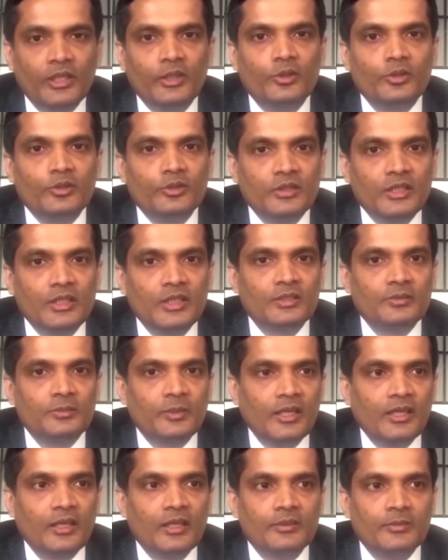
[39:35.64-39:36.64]
as the
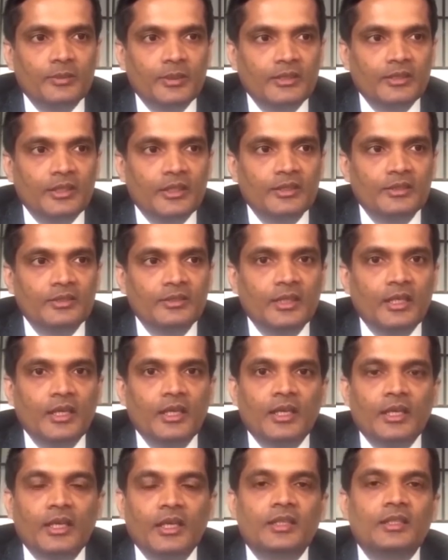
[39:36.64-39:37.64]
person gets more and
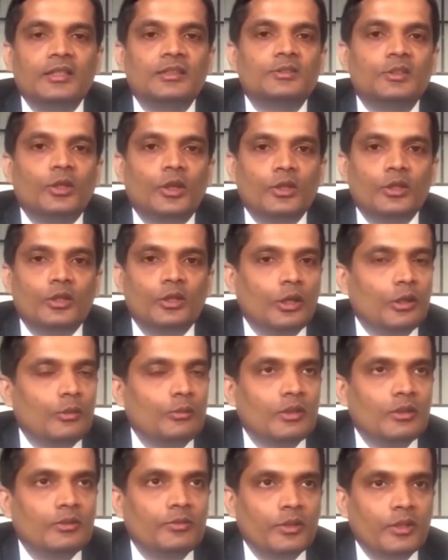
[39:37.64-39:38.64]
more
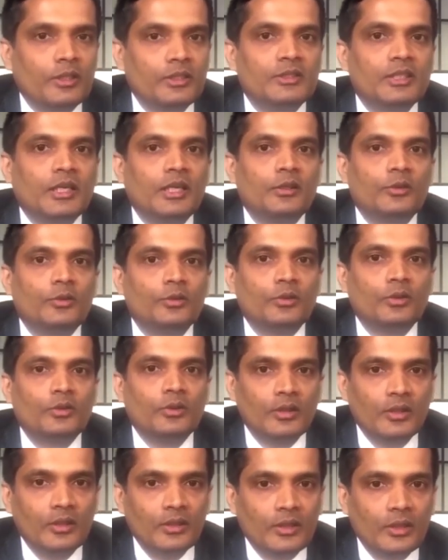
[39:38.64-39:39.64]
experience in spinal
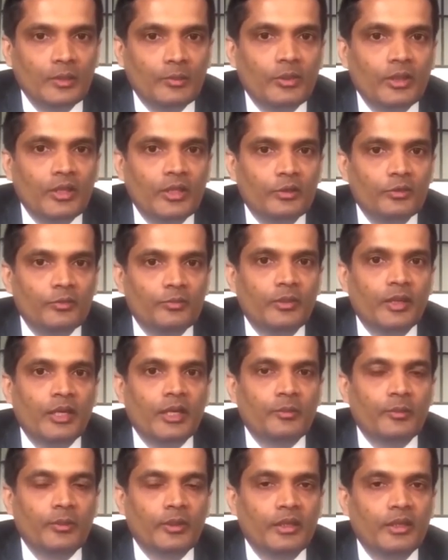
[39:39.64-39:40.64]
surgeries.
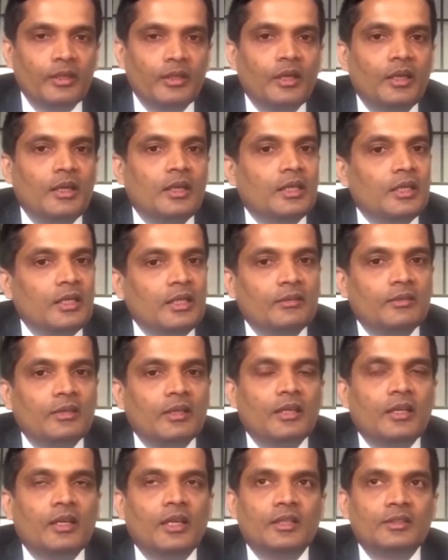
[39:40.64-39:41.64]
Spinal surgeries are
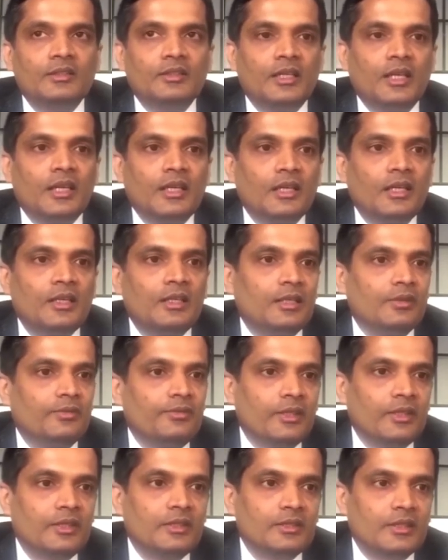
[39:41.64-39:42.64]
quite demanding
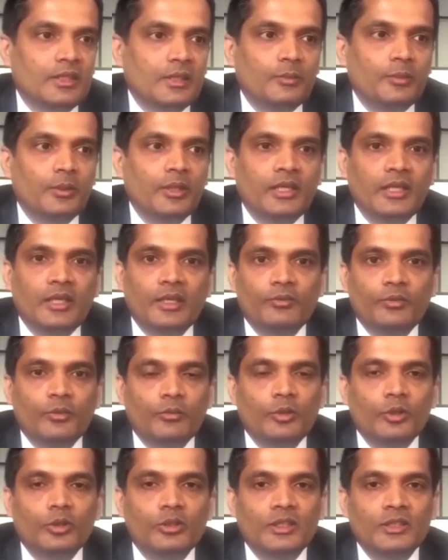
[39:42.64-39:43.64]
and if
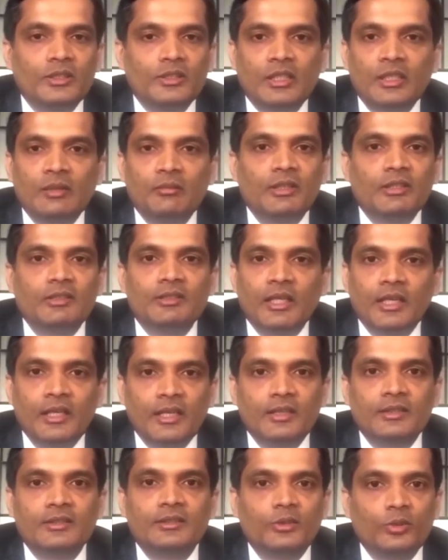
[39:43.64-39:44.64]
technology is by your side
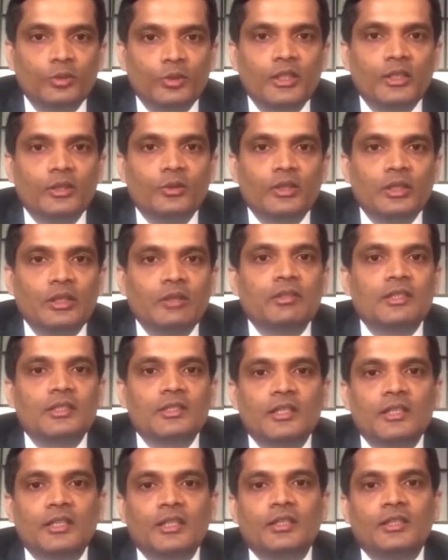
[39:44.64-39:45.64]
like say use of
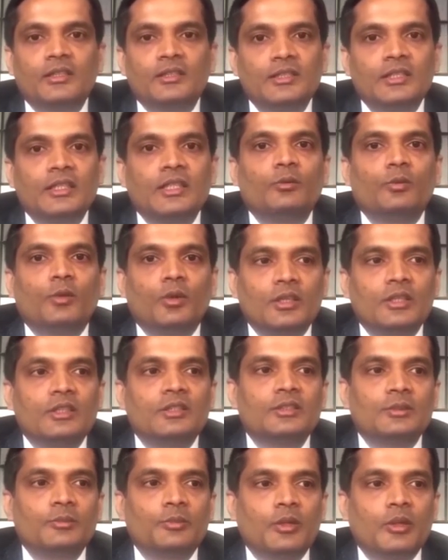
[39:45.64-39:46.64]
microscope loupes
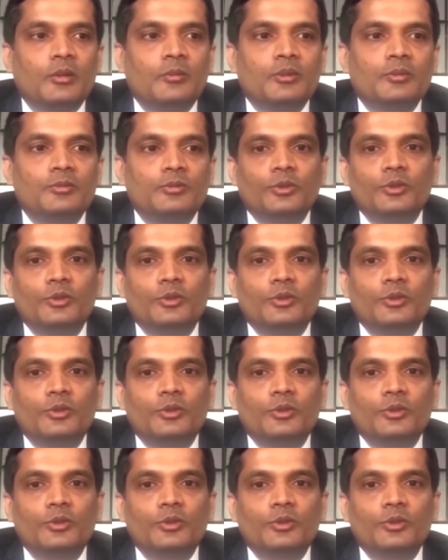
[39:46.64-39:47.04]
or